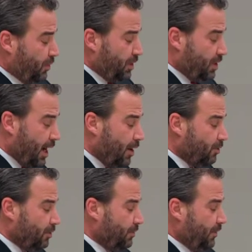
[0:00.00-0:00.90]
for the
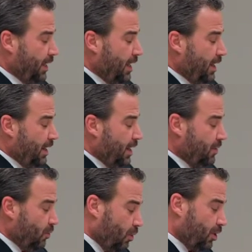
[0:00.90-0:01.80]
town,
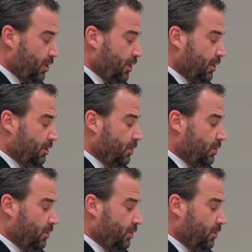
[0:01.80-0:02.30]
and to work